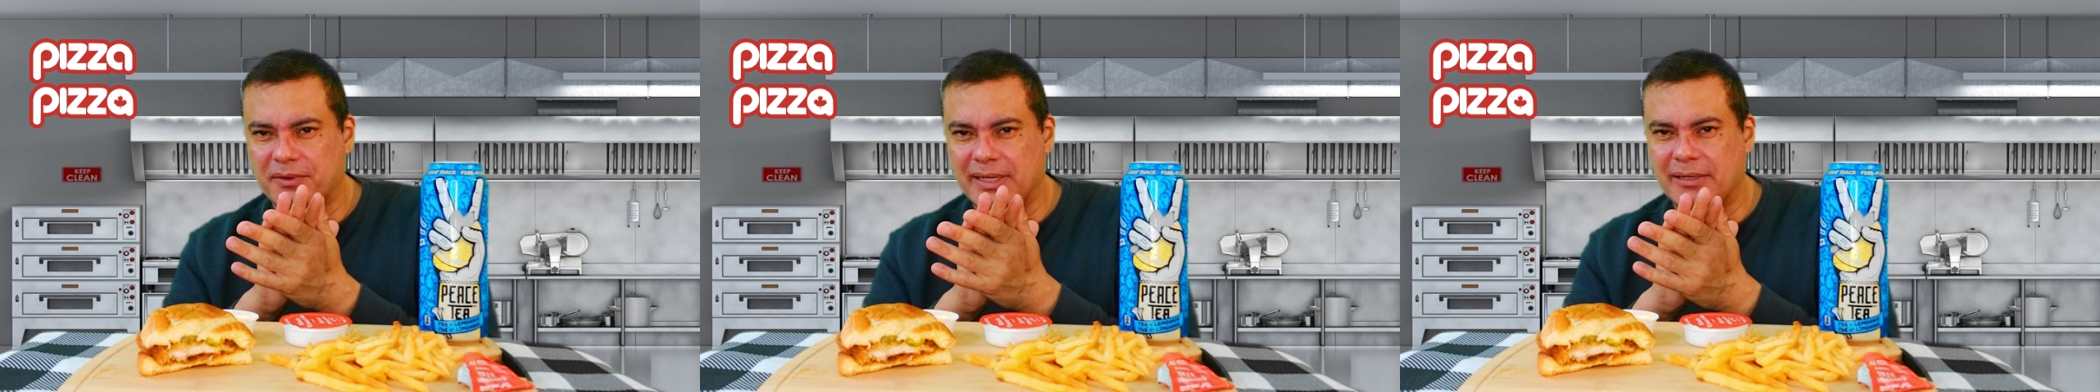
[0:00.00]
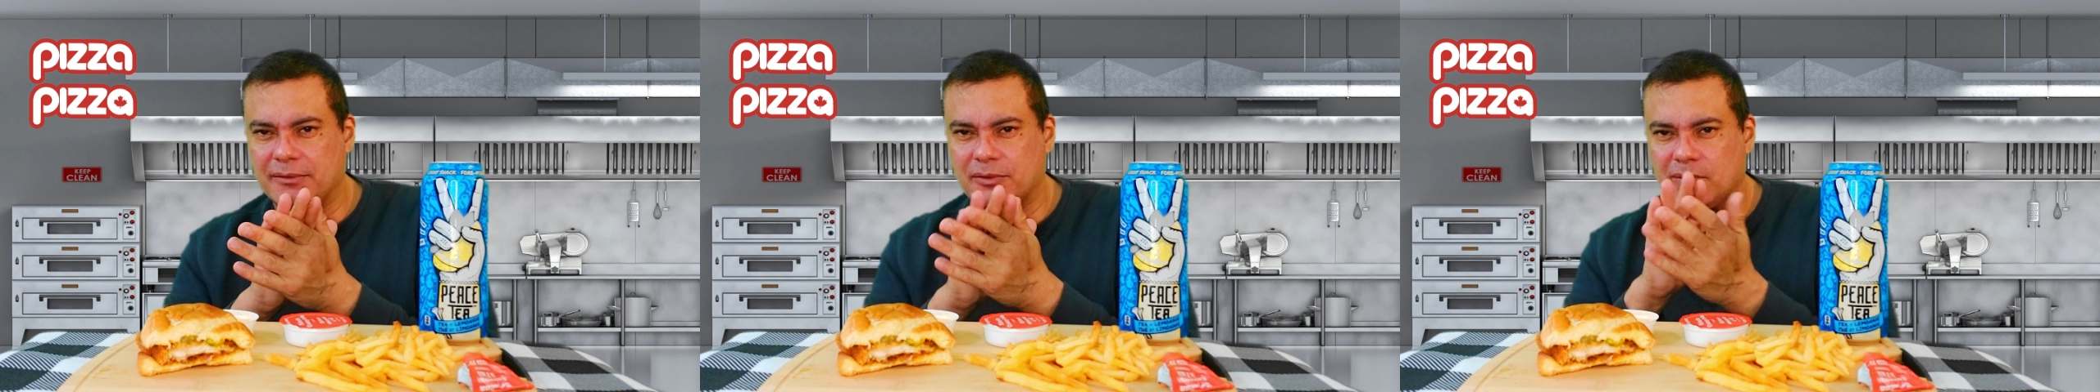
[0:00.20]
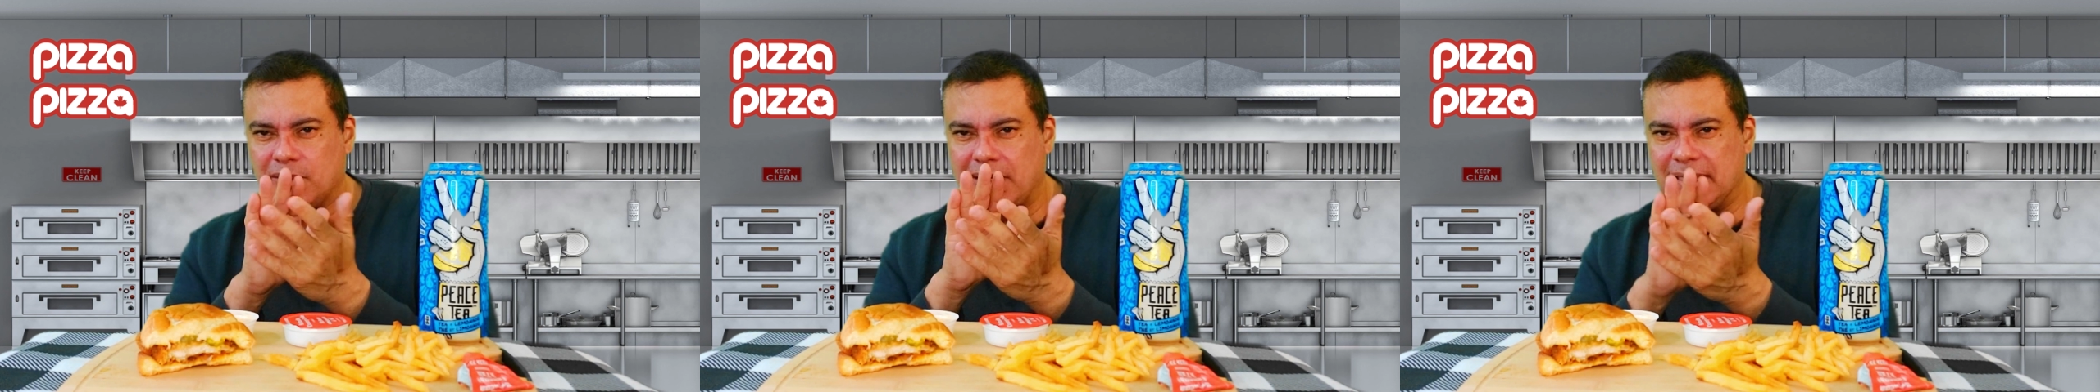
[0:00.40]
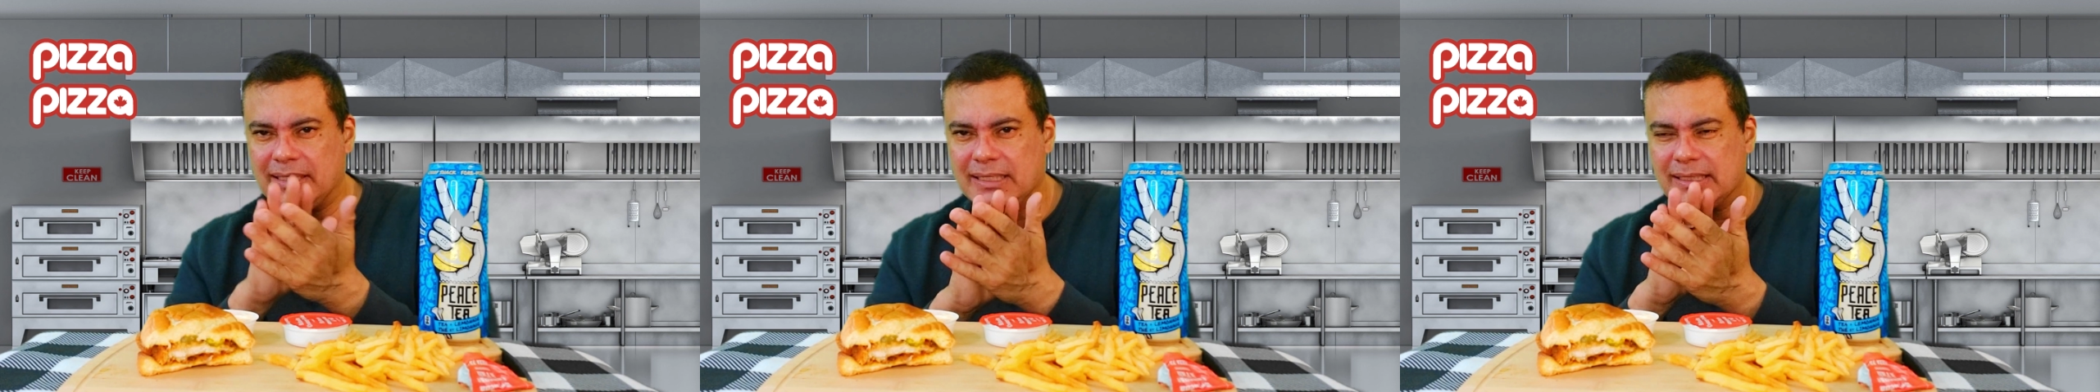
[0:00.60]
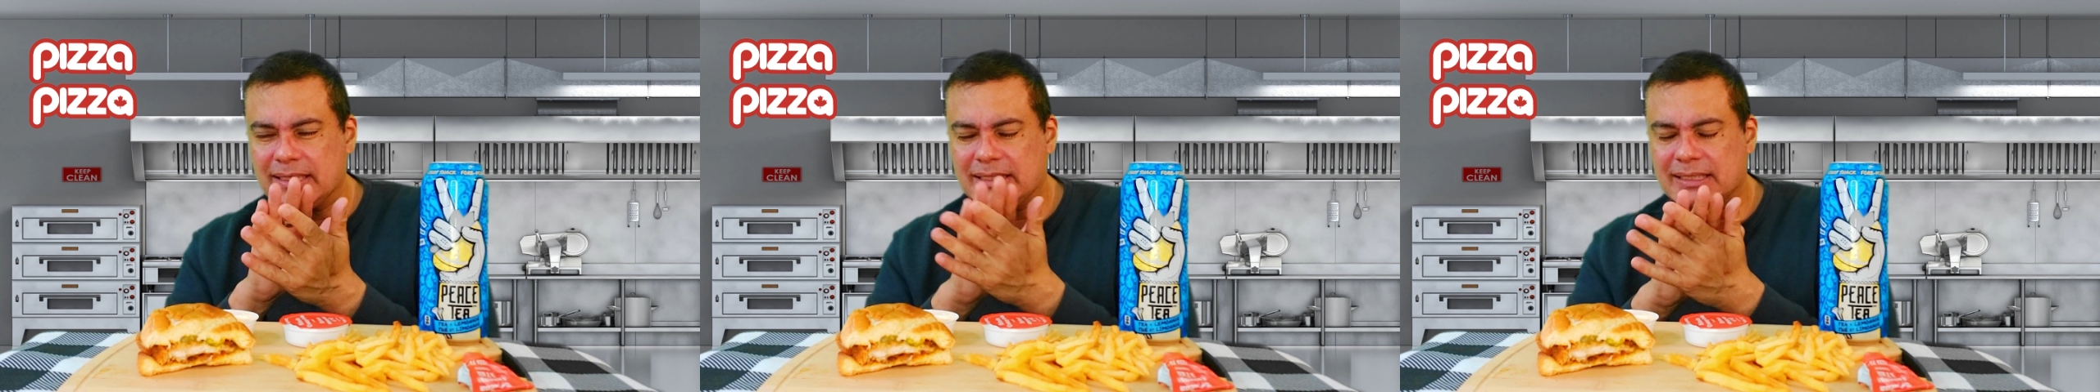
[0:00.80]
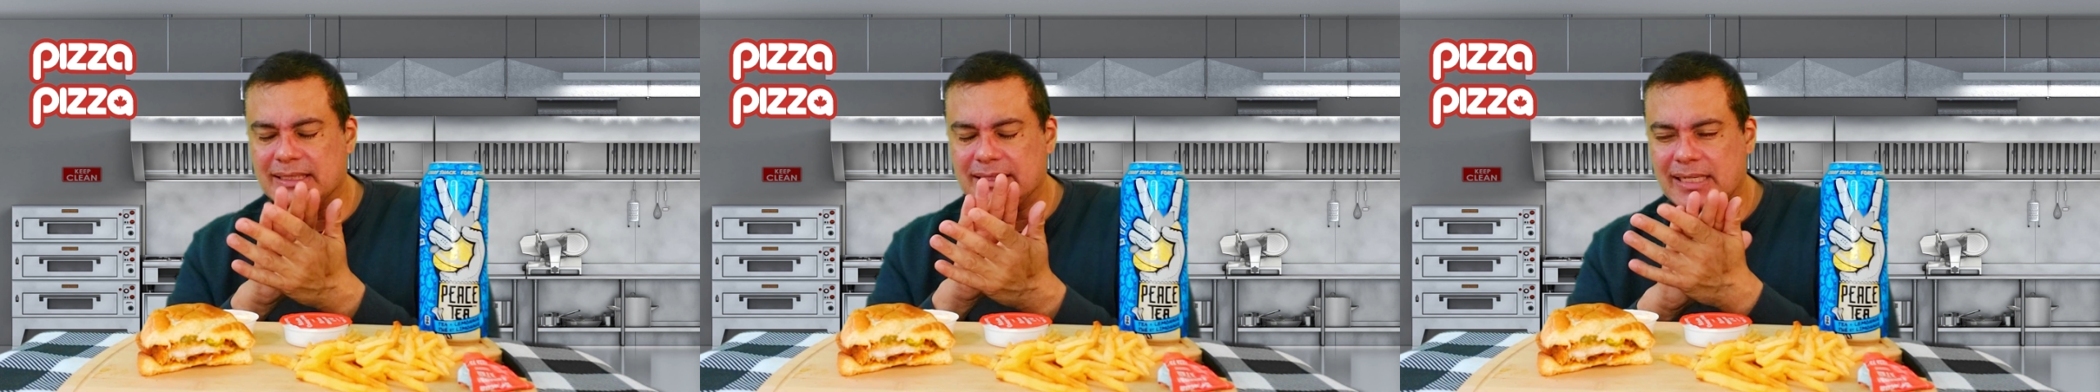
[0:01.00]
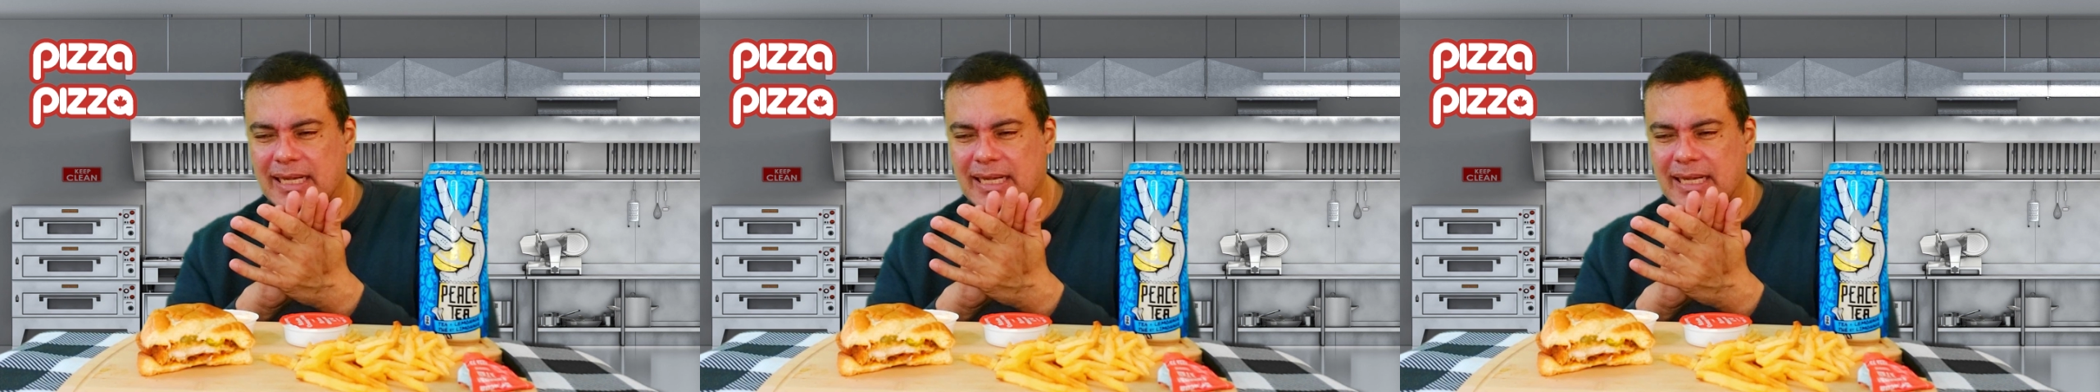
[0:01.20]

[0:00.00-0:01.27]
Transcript: flavor, and this is,